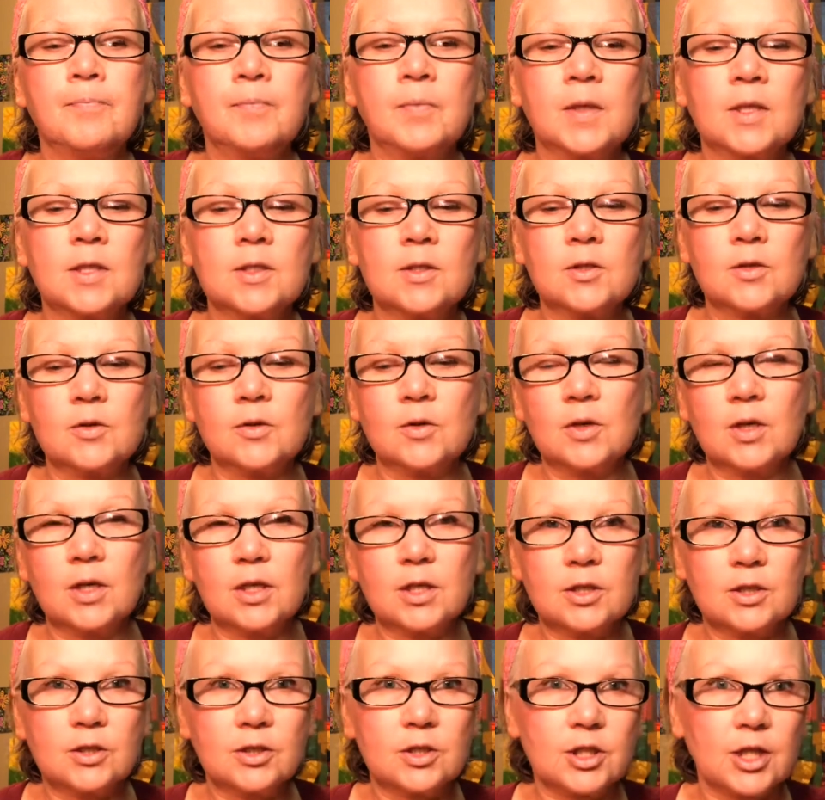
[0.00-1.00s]
So you
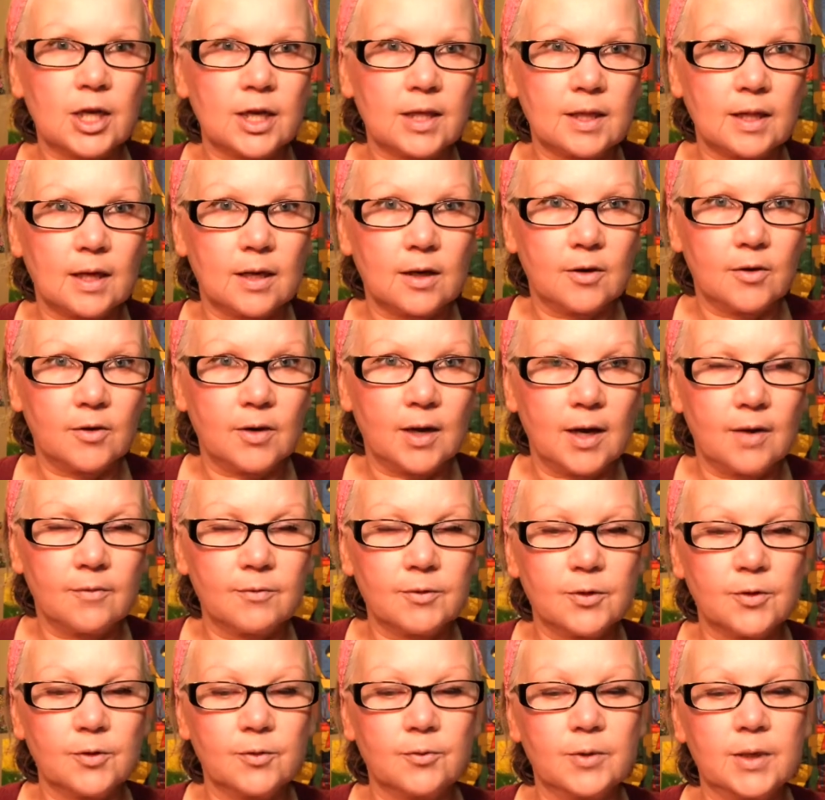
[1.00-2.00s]
can check that out
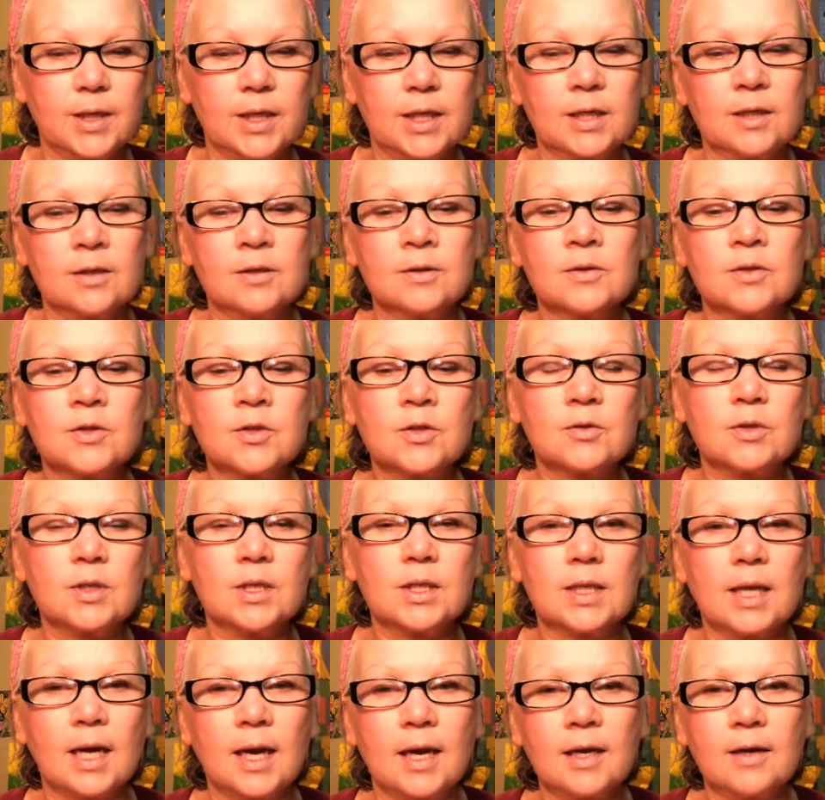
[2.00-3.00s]
after the reading. So the
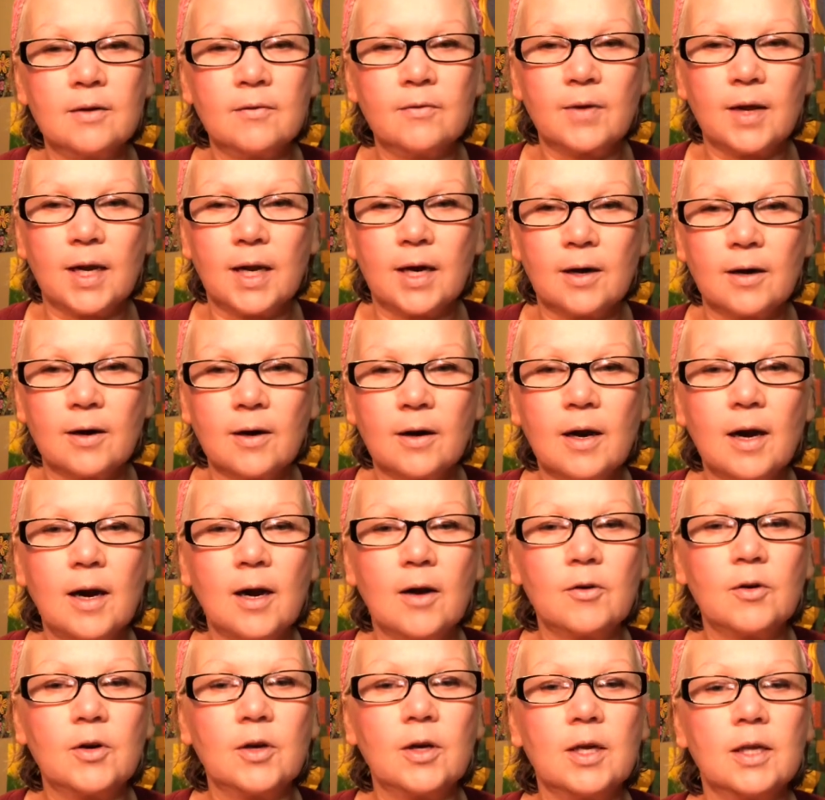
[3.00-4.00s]
Nine of Air,
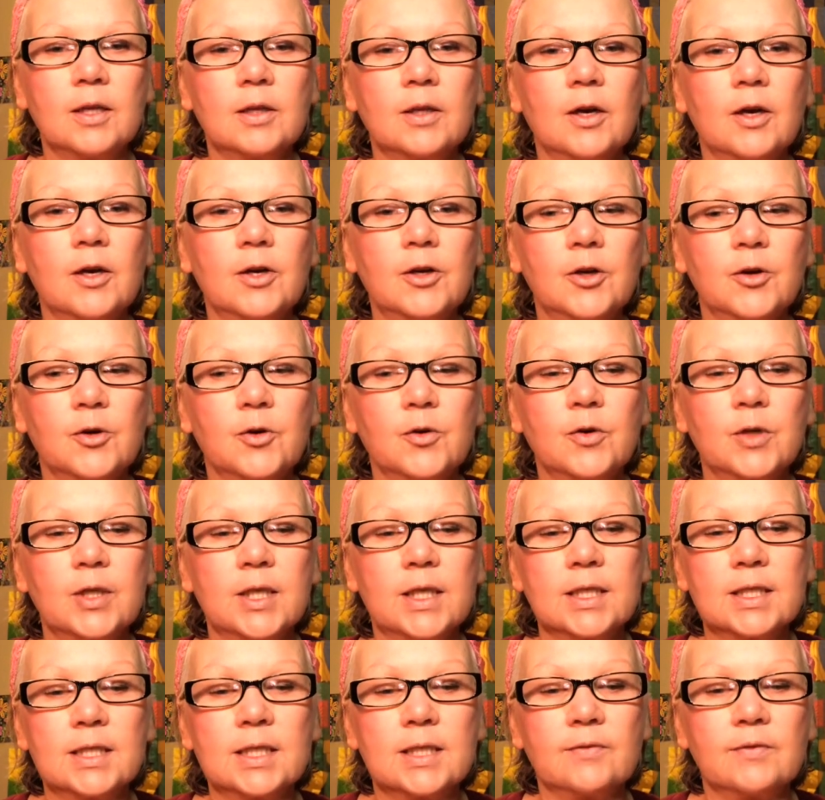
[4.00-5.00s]
how to unlock your
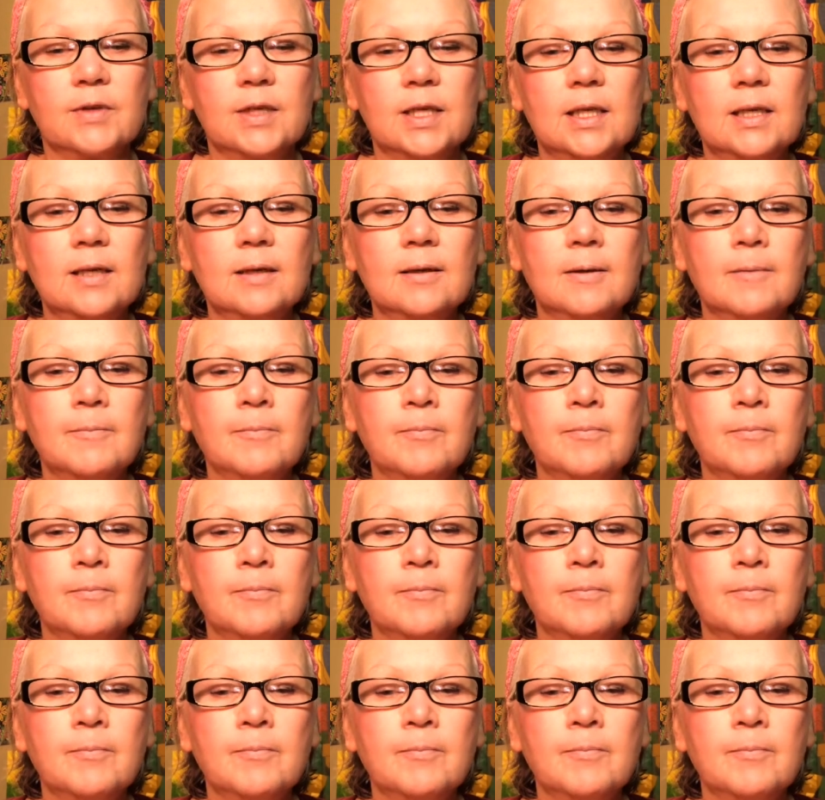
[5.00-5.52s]
creativity.